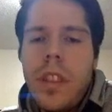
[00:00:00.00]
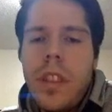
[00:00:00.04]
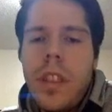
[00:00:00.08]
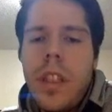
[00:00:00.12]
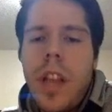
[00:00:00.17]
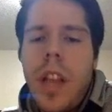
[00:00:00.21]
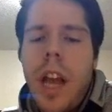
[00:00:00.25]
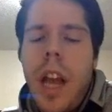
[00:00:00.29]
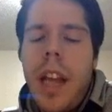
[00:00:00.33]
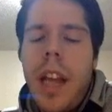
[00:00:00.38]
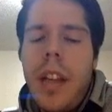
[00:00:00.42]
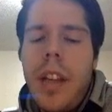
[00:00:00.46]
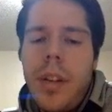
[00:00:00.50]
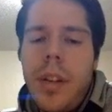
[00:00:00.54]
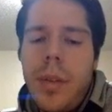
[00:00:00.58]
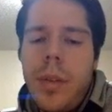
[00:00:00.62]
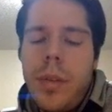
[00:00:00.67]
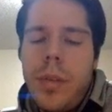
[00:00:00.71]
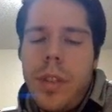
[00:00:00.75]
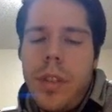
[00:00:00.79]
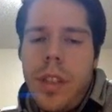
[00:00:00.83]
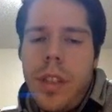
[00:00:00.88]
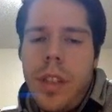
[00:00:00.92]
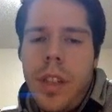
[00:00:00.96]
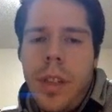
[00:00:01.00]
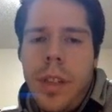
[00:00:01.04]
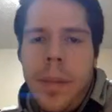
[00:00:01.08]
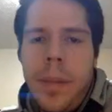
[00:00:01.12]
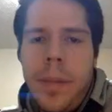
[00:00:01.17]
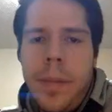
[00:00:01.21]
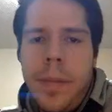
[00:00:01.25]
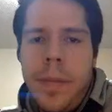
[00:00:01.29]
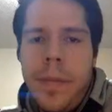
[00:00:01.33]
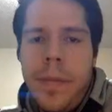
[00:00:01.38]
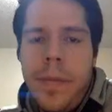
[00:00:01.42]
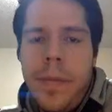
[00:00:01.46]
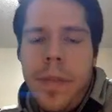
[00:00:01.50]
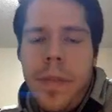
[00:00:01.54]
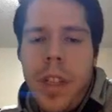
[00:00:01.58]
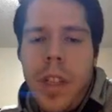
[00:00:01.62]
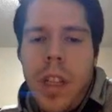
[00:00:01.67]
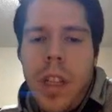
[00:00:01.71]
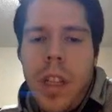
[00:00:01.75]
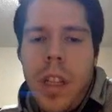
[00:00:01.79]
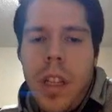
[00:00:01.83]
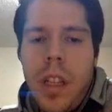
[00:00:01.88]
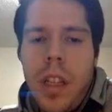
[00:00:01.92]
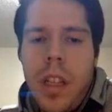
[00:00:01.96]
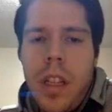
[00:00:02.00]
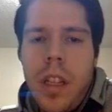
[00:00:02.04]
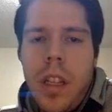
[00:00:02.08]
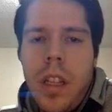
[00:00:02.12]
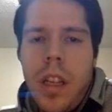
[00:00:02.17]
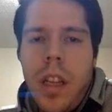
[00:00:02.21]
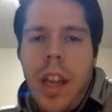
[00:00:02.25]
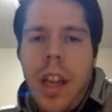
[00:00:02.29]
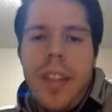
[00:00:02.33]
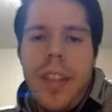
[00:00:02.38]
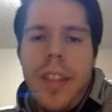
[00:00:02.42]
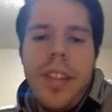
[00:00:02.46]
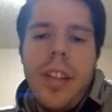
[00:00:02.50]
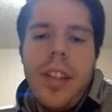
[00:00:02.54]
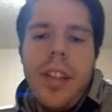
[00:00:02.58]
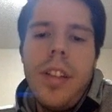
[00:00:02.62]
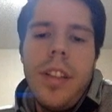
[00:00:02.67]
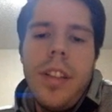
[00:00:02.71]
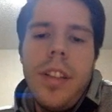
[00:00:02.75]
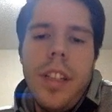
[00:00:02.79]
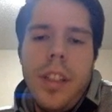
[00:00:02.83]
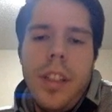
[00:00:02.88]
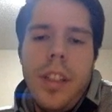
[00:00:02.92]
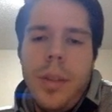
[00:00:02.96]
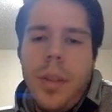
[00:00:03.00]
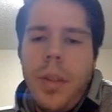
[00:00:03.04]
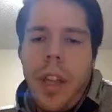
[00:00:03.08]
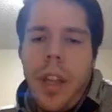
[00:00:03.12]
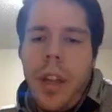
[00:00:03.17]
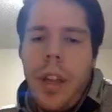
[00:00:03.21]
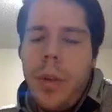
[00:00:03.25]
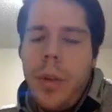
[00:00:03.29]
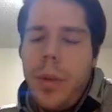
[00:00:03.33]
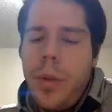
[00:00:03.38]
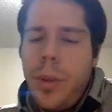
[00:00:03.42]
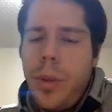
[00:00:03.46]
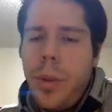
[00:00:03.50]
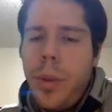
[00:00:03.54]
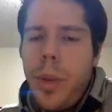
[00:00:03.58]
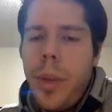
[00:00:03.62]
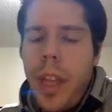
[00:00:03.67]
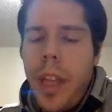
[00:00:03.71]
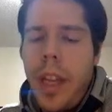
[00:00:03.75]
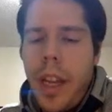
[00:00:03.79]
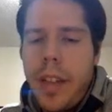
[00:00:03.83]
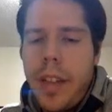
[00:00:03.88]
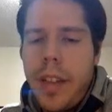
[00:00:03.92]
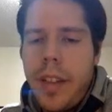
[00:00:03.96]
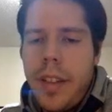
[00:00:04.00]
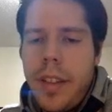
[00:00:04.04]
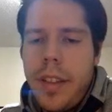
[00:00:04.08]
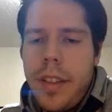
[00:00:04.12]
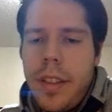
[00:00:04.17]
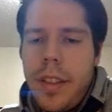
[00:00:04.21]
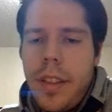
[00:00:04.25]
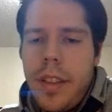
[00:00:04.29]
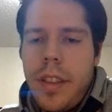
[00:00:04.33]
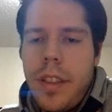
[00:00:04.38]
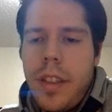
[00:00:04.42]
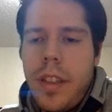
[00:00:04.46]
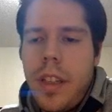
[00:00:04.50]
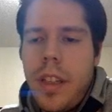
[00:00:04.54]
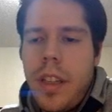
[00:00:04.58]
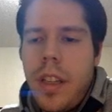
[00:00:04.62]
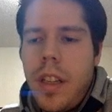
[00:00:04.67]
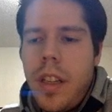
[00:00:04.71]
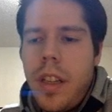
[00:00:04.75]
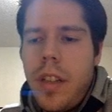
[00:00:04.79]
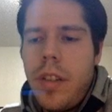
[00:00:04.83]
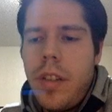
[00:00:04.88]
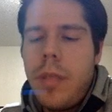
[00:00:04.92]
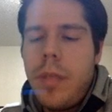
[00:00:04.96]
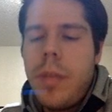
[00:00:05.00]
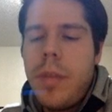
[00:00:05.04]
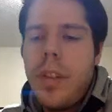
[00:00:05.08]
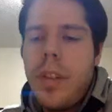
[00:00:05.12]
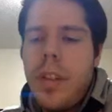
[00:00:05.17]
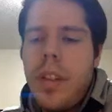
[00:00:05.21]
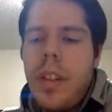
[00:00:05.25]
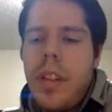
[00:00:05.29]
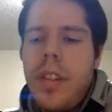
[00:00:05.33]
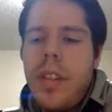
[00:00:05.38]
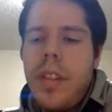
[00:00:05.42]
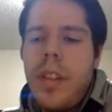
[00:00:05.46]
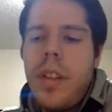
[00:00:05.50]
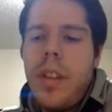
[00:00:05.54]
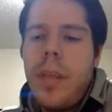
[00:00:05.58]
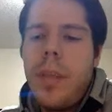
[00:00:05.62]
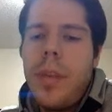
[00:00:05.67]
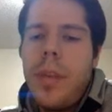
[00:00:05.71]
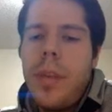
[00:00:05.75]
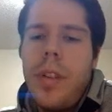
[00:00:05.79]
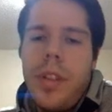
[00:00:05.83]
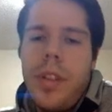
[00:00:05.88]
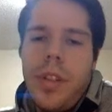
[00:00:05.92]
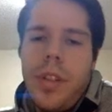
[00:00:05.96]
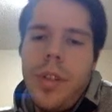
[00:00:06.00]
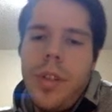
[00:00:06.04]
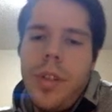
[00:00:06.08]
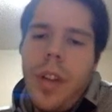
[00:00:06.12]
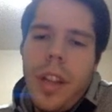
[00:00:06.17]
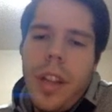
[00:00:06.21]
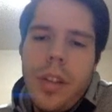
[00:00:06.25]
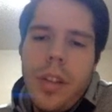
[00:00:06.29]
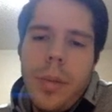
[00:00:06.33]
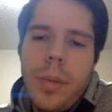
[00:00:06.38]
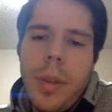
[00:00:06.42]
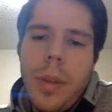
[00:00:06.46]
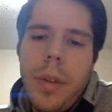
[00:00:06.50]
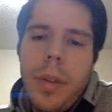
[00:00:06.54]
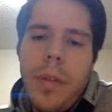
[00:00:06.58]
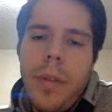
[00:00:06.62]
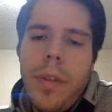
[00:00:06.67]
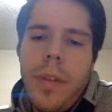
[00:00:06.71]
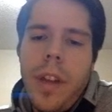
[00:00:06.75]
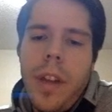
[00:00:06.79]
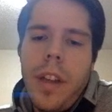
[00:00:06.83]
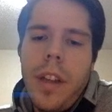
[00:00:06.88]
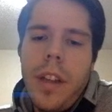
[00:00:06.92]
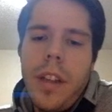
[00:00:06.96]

I don't, um, I still need to KO two EXs. So I'm just gonna Sycamore, trying to maybe find